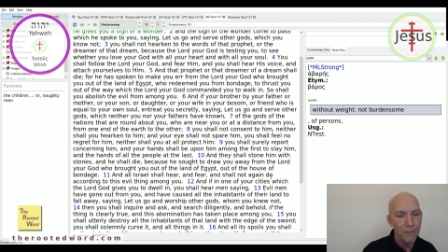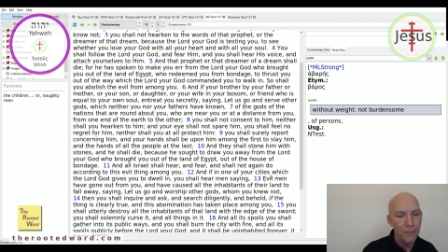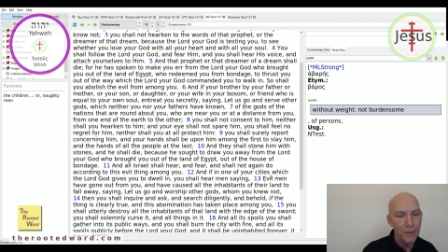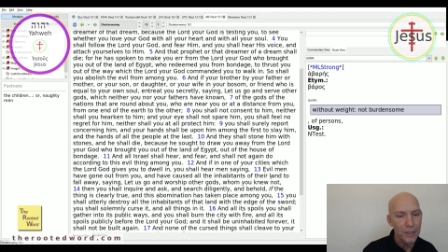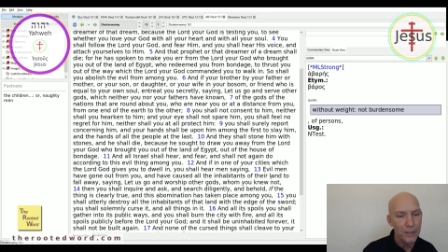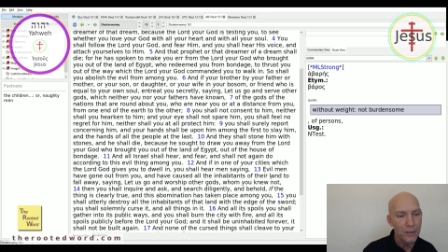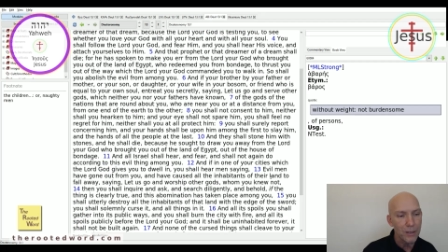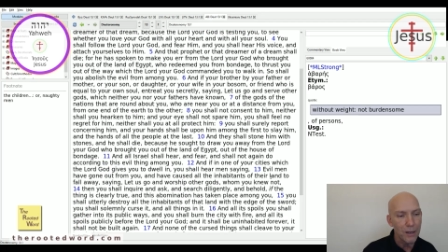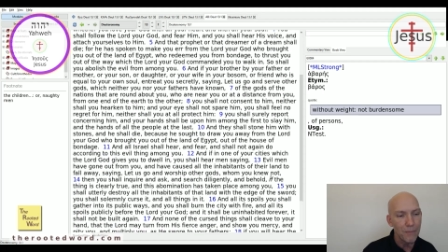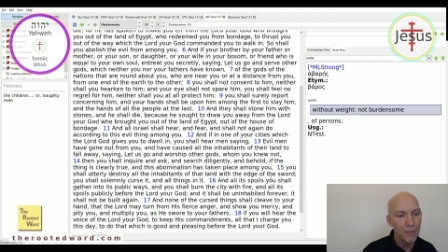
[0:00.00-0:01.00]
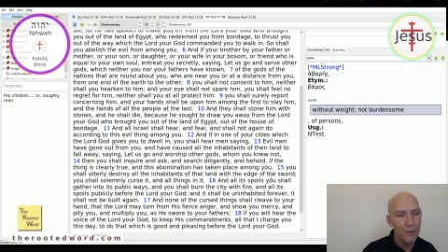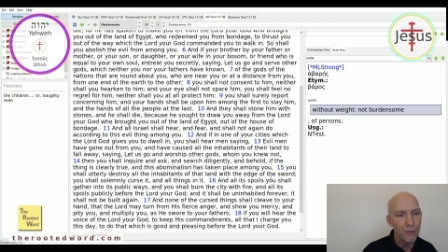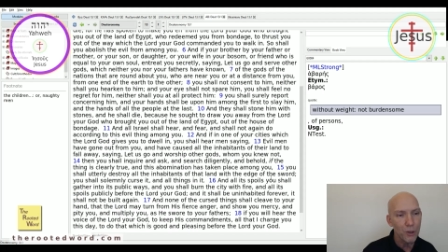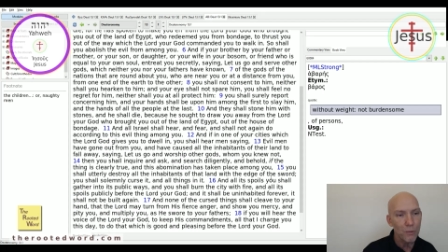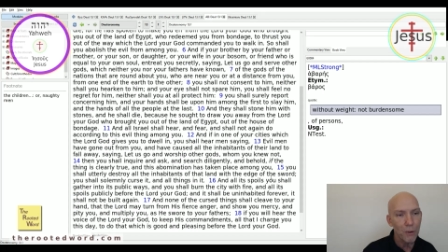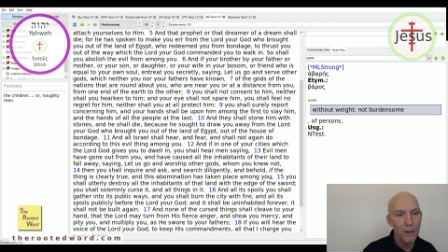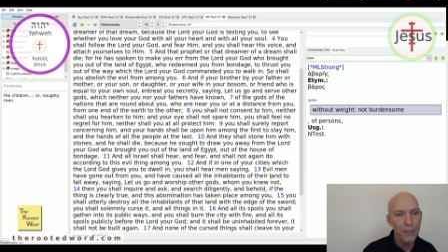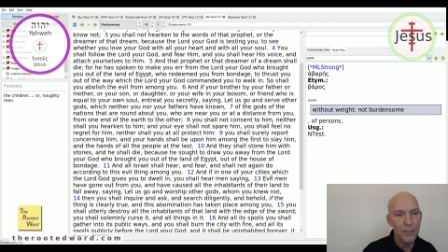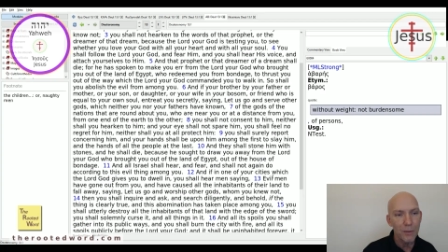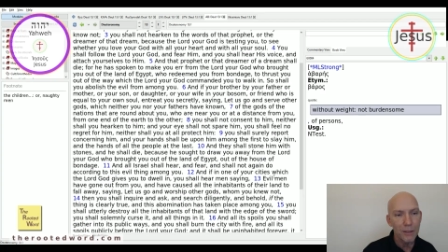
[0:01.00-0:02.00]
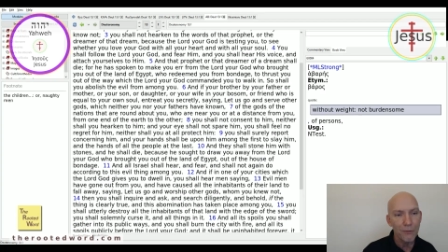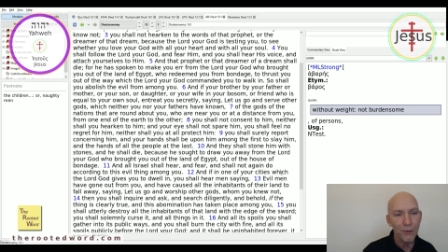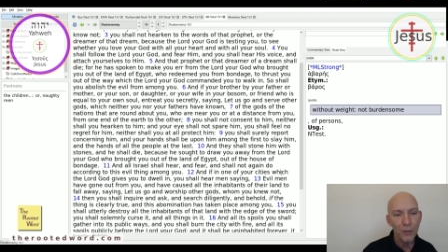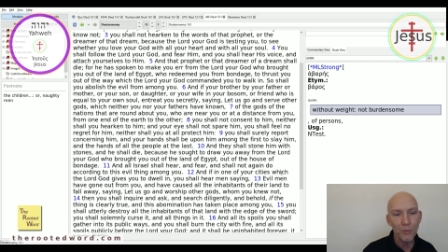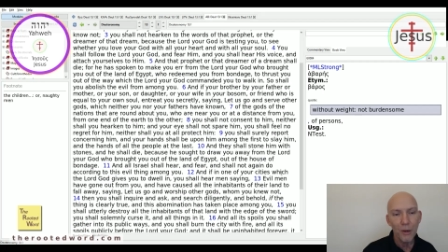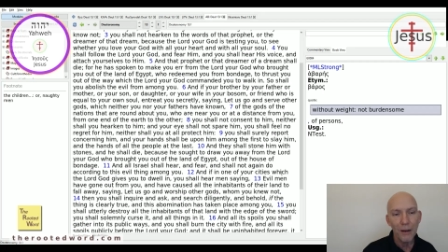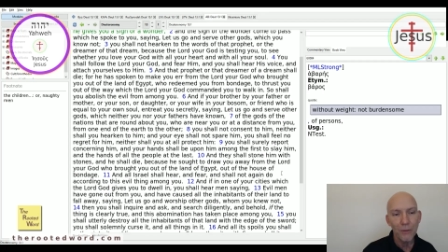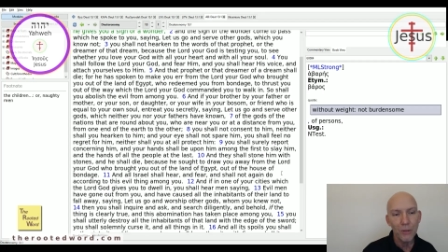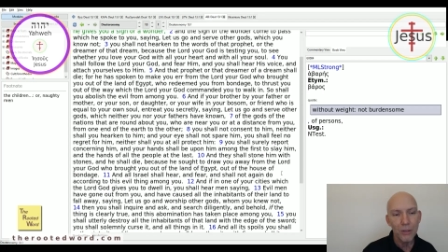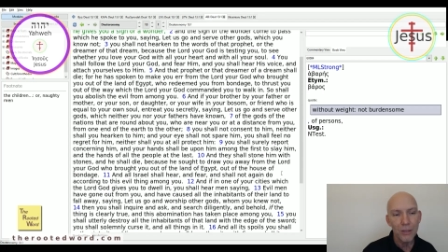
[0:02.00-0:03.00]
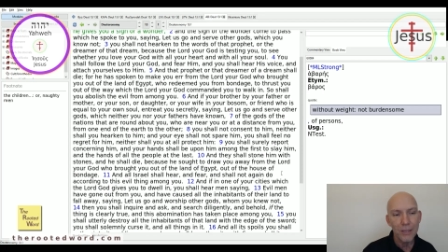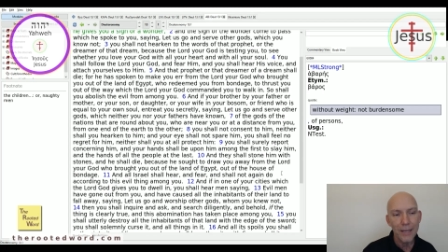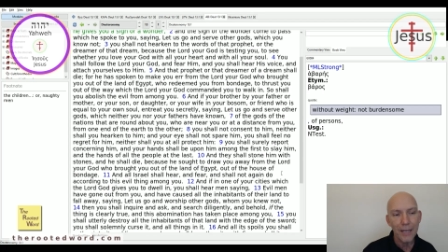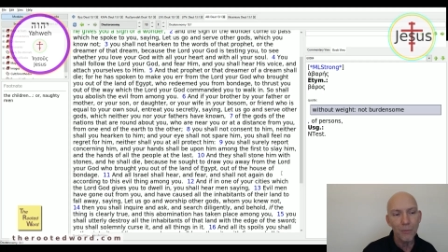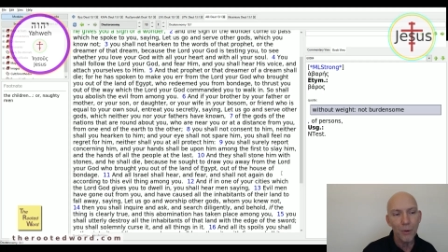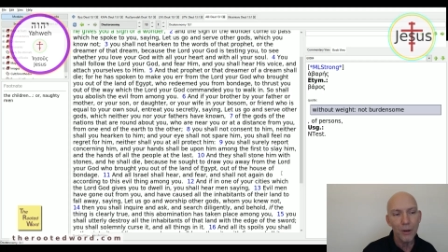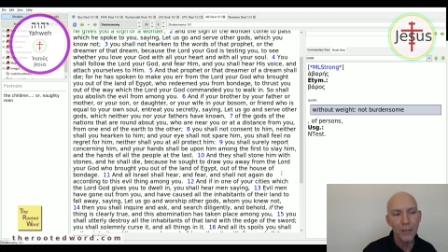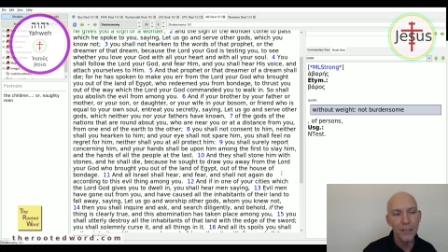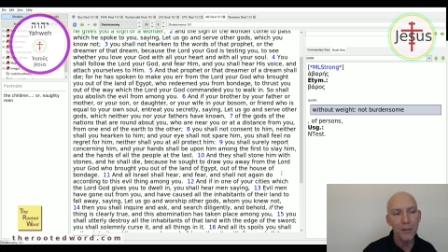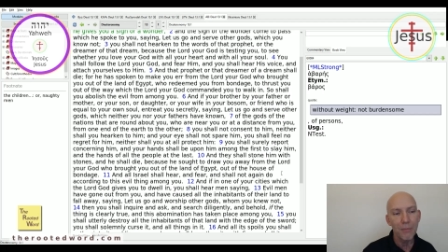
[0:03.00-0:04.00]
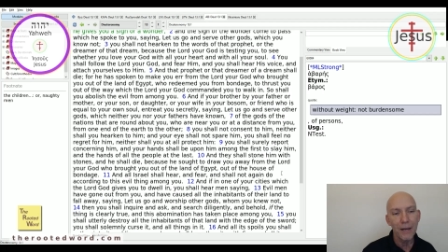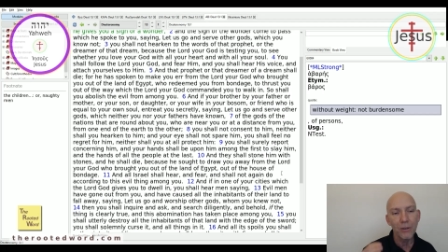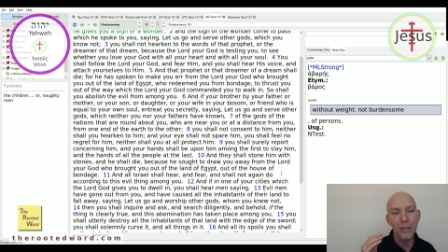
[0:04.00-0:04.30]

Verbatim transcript: It's um, the first part is about the false prophets, and the second part is about